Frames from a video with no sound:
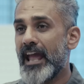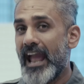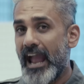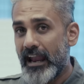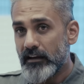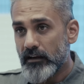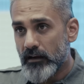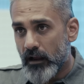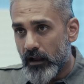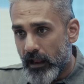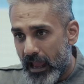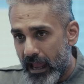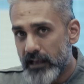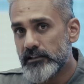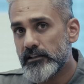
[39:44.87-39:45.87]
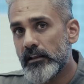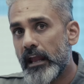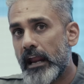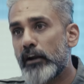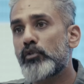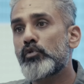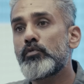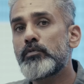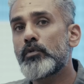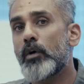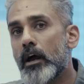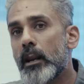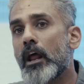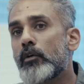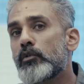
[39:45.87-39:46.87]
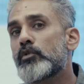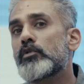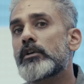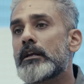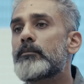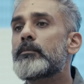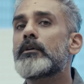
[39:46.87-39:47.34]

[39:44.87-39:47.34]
and has the headroom to allow you to keep